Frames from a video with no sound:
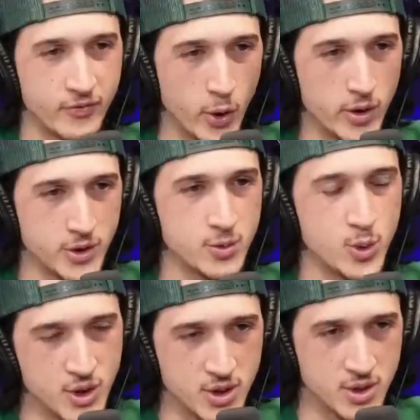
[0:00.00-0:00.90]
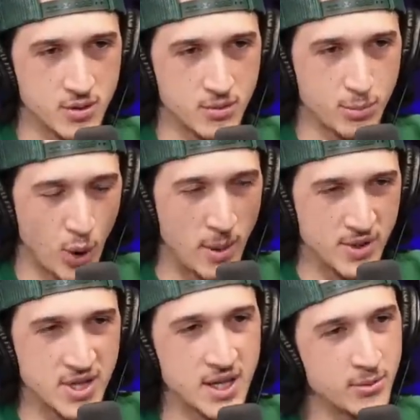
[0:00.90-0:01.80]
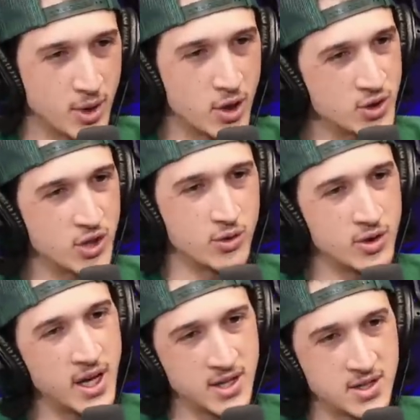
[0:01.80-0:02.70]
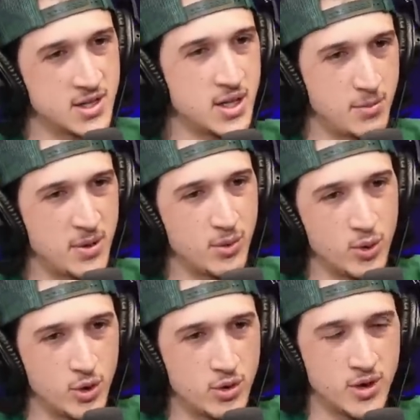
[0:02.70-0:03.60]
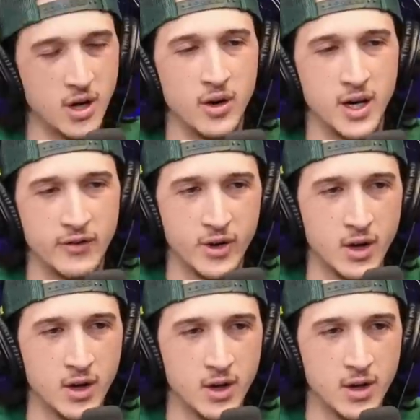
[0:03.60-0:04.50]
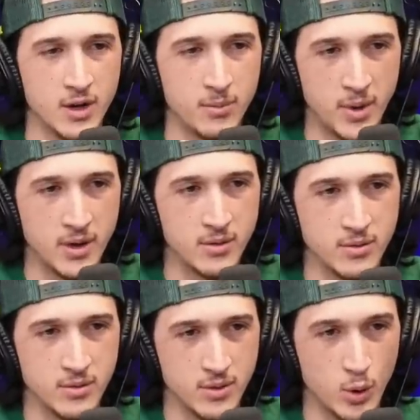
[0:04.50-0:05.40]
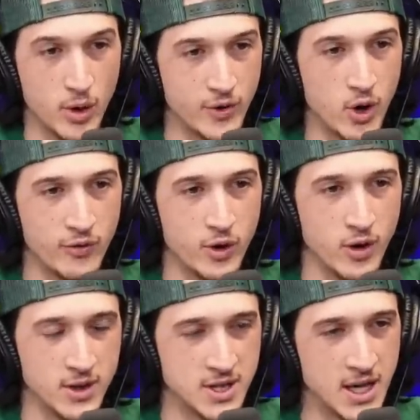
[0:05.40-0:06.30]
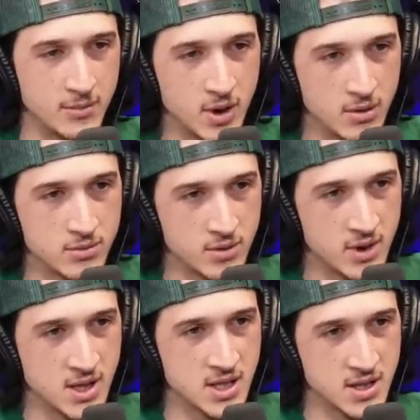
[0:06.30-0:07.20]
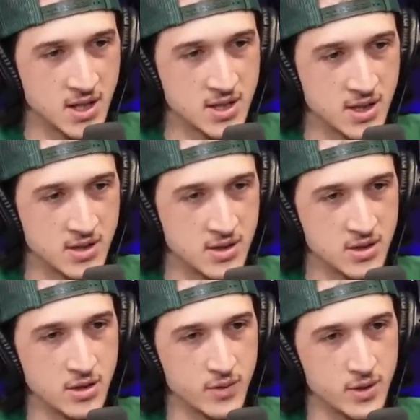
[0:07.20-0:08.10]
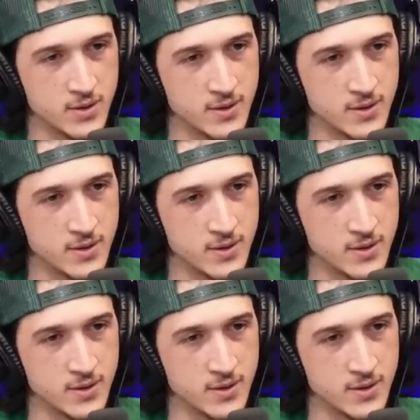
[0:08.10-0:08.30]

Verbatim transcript: flourish, which is yeah. promising but also nice to see people who you know and have been who have known for a long time, you know, get success that is deserved.